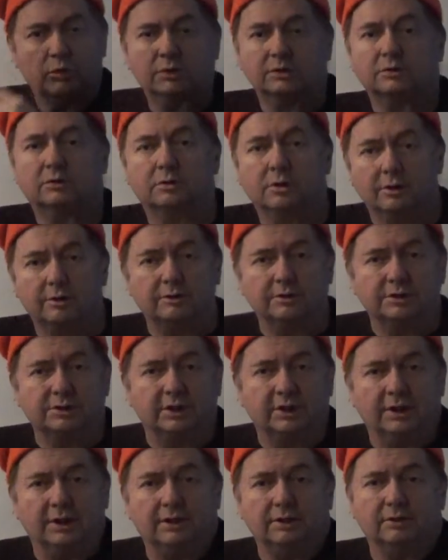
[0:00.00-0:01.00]
want
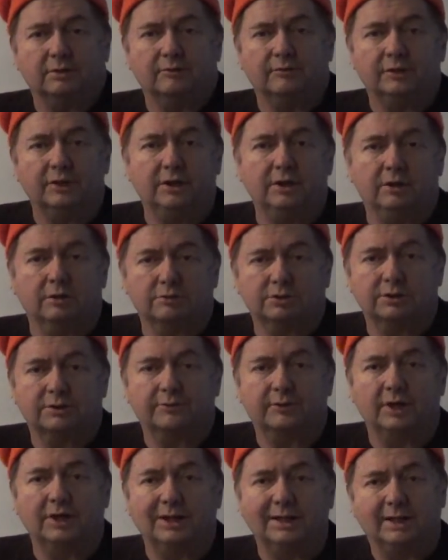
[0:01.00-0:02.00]
cursing in the videos
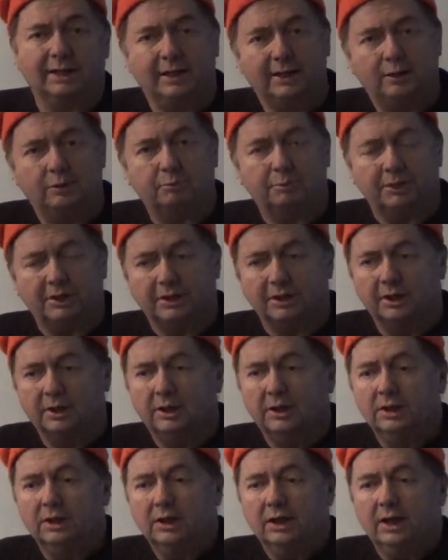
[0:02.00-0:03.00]
if I can help it.
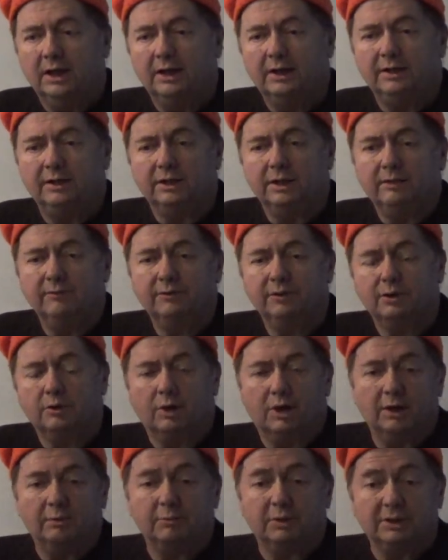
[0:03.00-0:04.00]
And even though
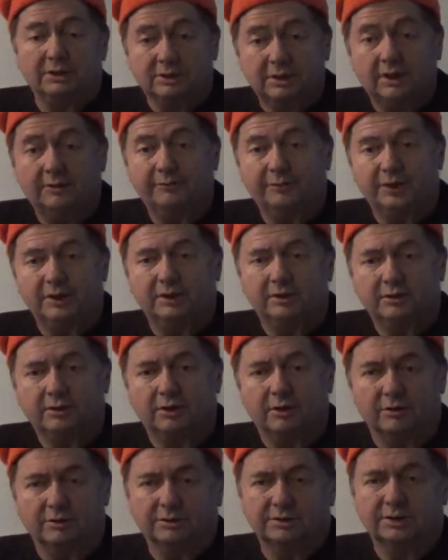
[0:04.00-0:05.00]
I myself didn't
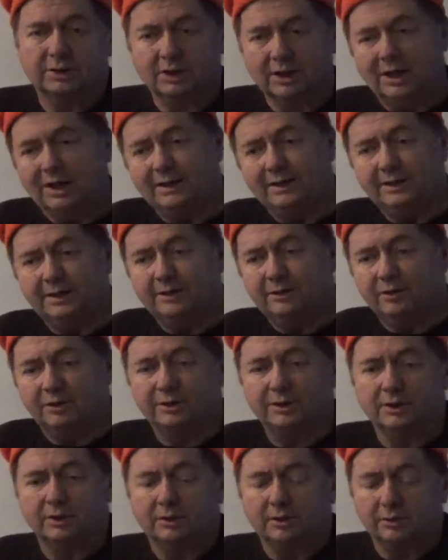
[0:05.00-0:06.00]
curse, the guy did
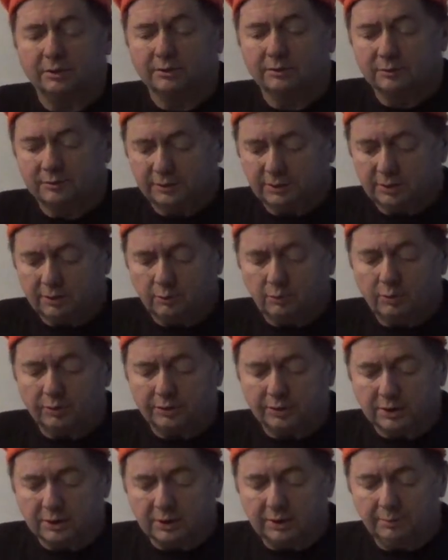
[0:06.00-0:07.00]
on the, you know, on
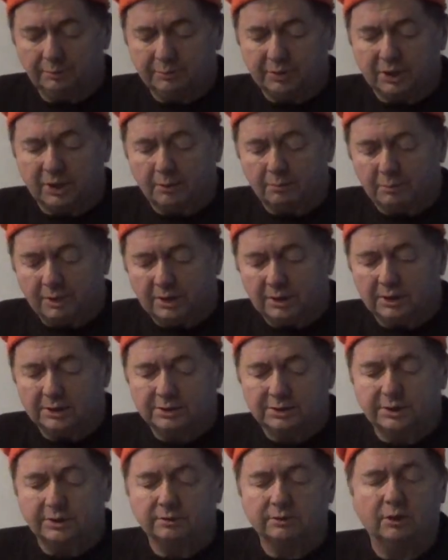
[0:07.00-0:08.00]
the clip that I made, I
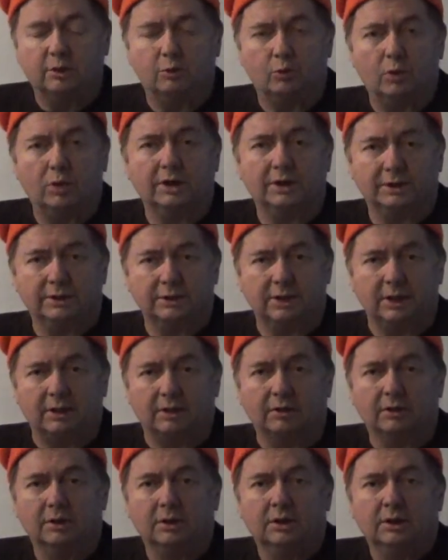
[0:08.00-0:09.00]
still don't want it
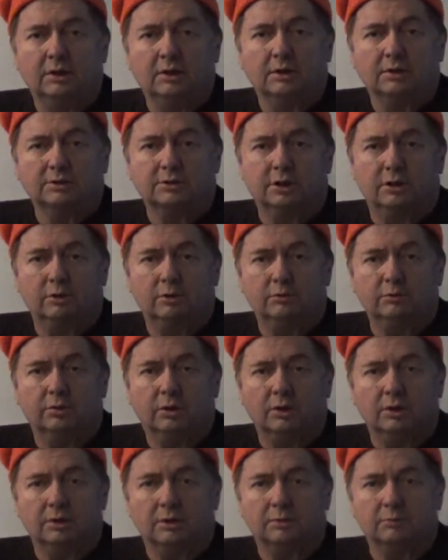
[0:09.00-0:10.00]
there.
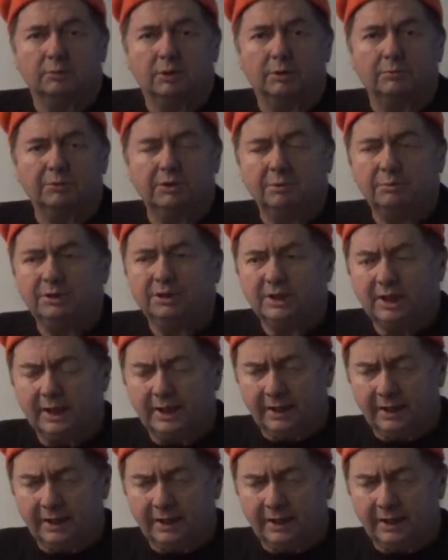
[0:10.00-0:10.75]
So I'm going to be